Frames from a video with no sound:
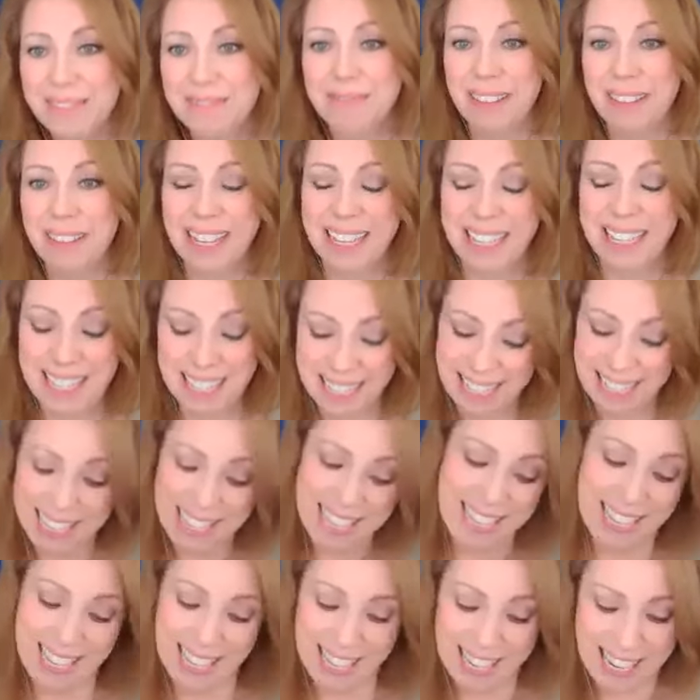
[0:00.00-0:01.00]
But
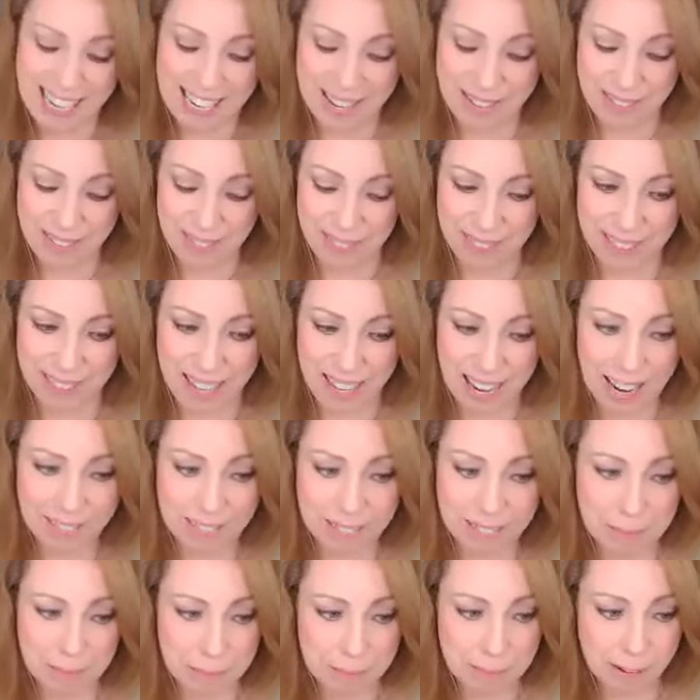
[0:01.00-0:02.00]
I
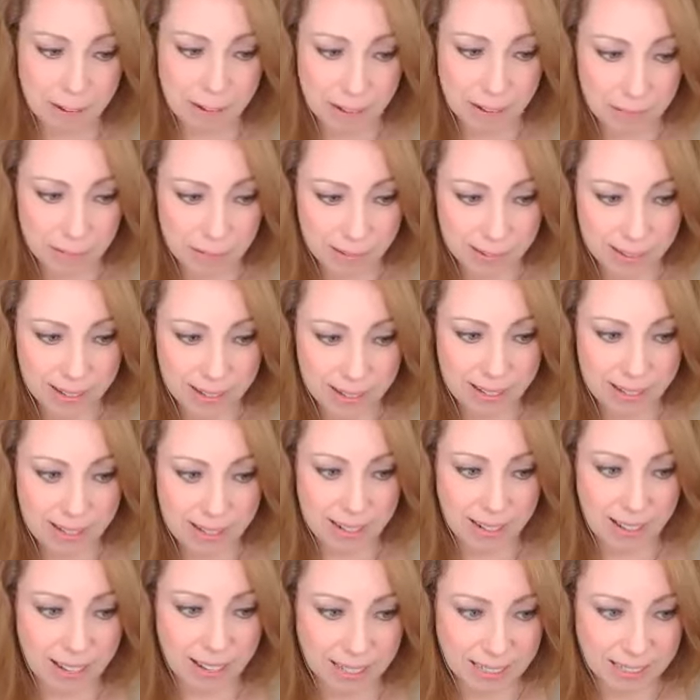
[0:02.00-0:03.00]
remember
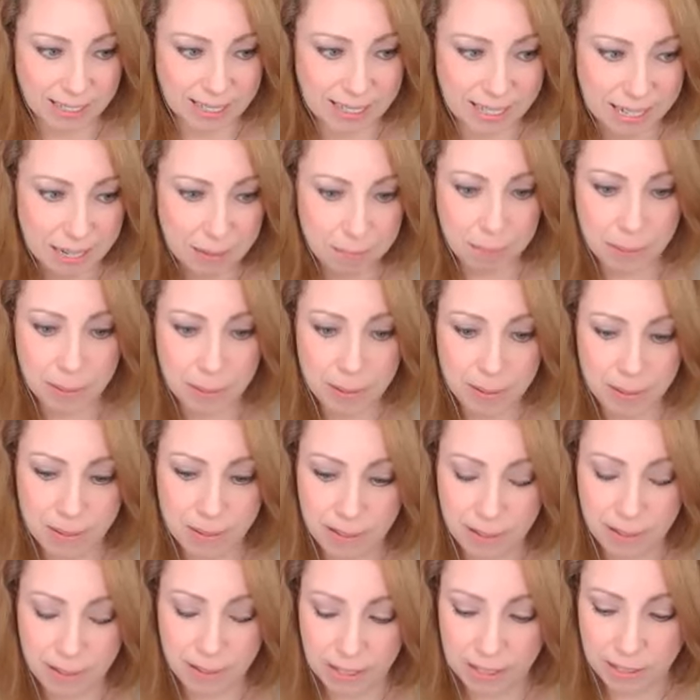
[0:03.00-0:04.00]
going like deep
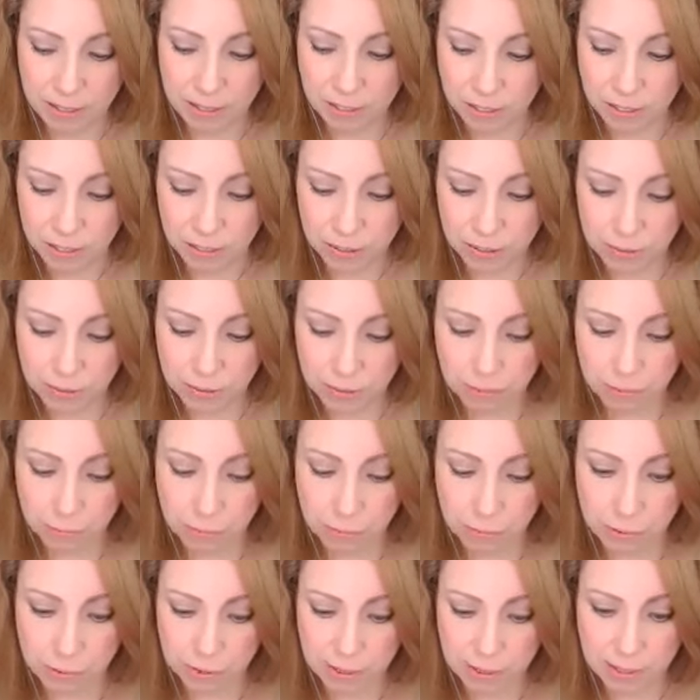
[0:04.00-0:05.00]
into the
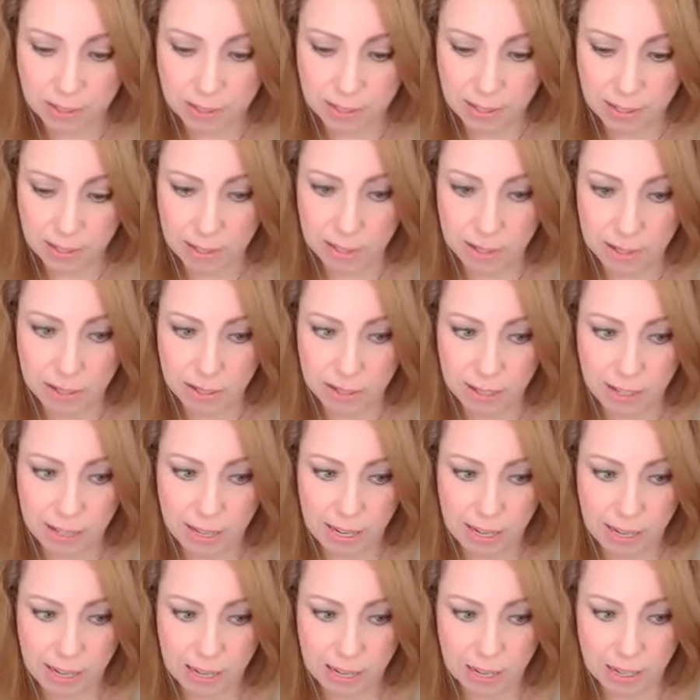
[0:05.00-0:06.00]
woods there,
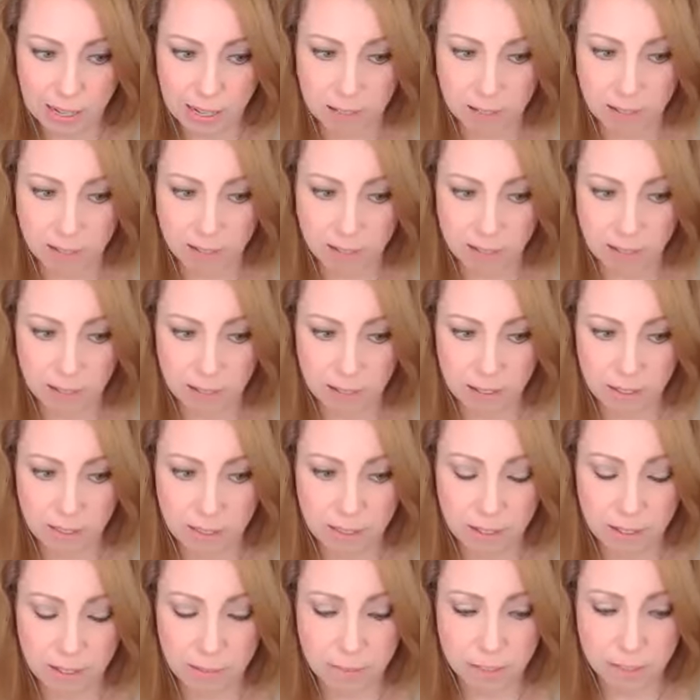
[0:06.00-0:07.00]
and
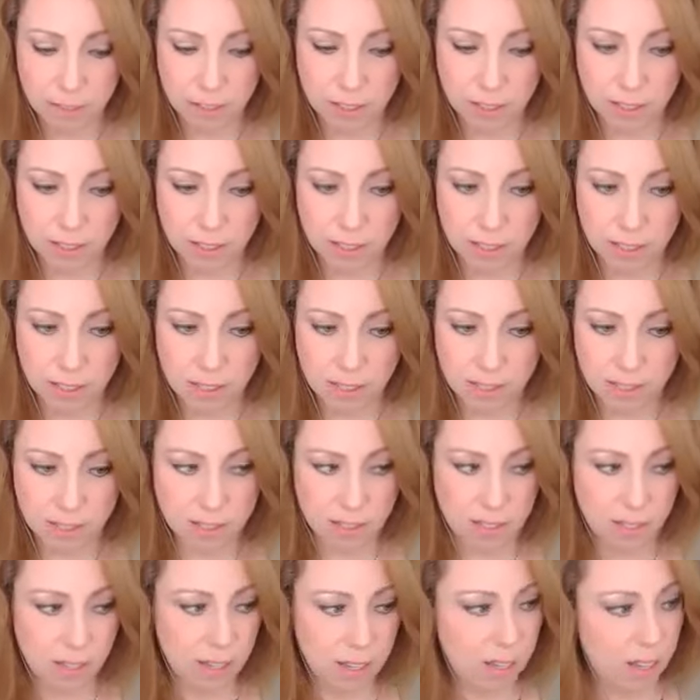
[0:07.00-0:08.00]
there was just
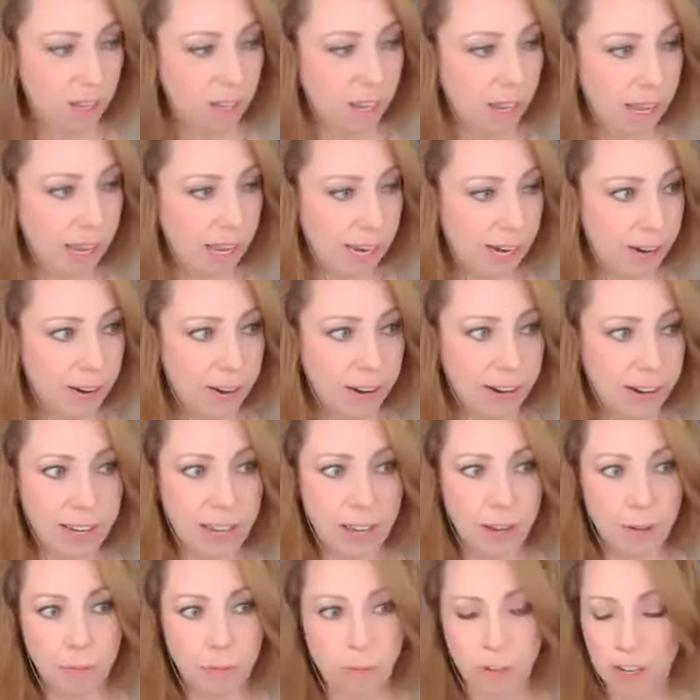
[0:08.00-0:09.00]
this
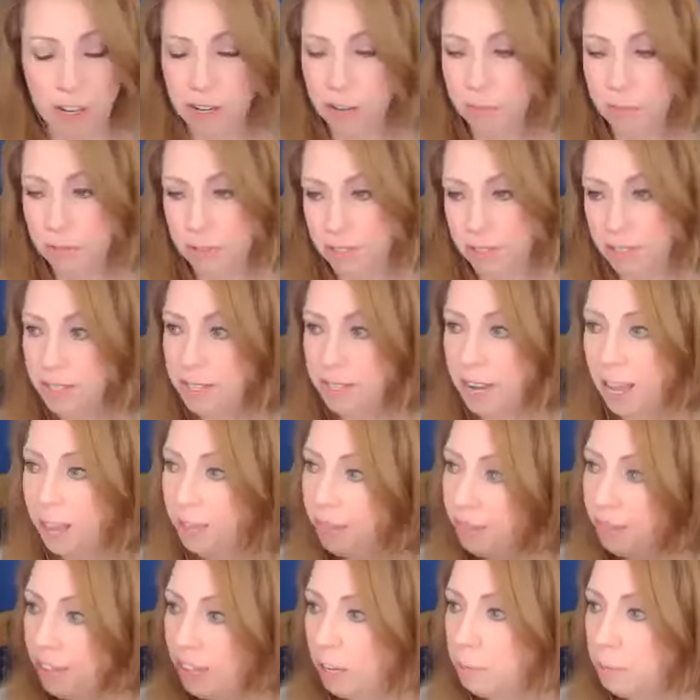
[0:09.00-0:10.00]
area where it was
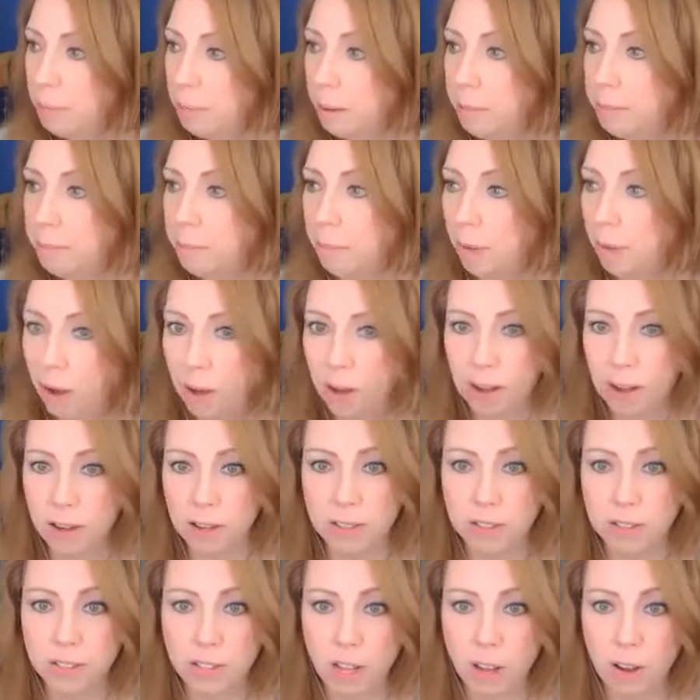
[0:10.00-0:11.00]
nothing but
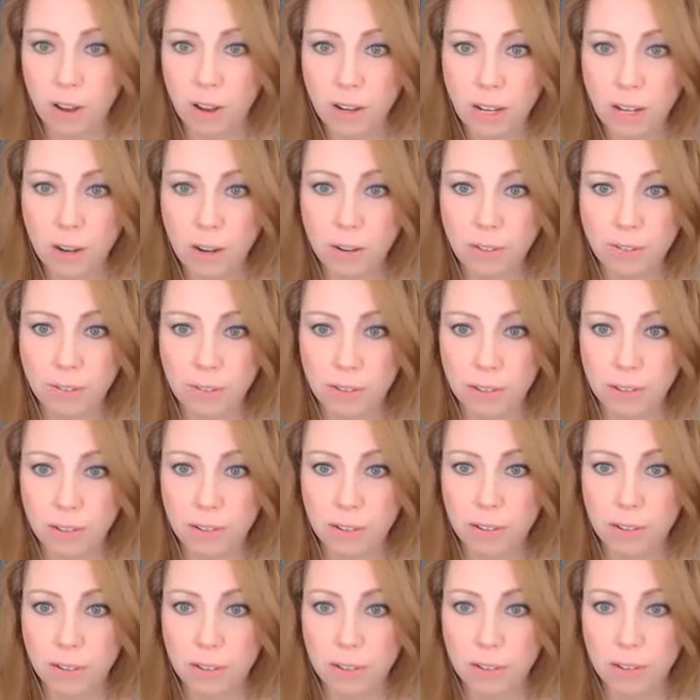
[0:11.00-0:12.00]
moss all
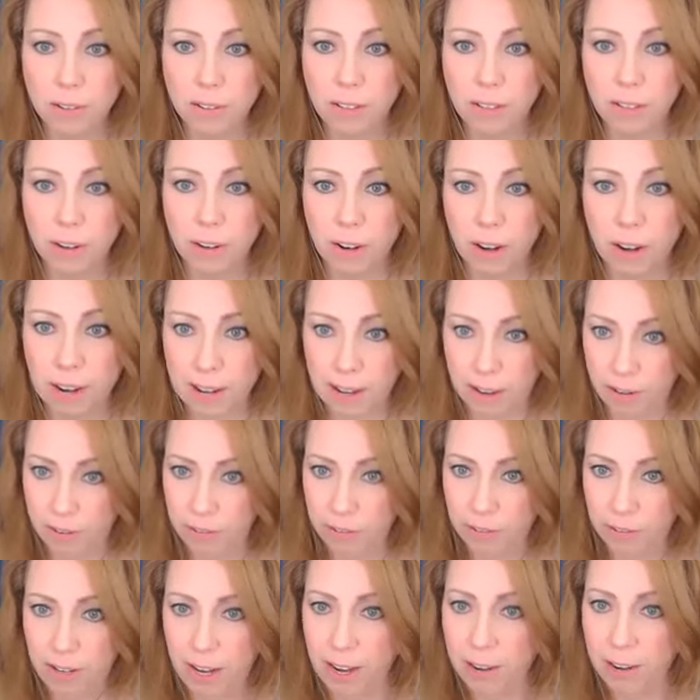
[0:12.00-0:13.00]
over the
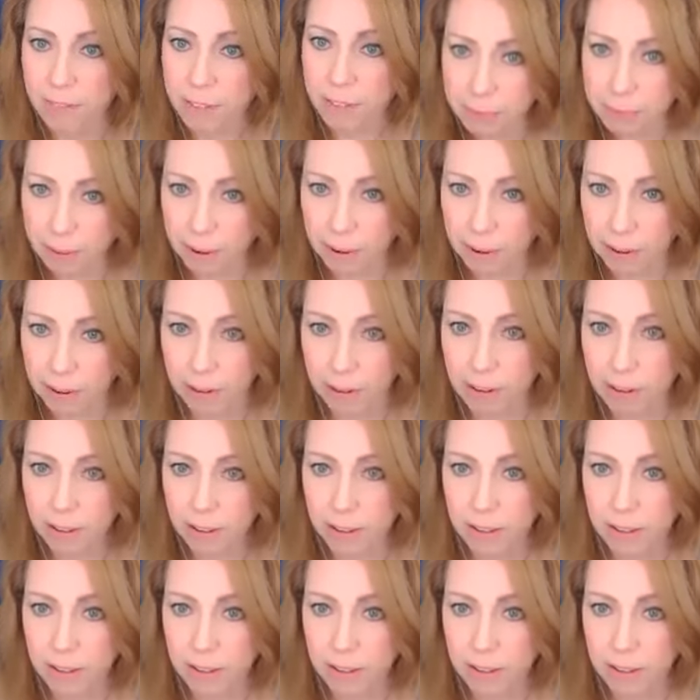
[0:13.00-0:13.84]
ground everywhere.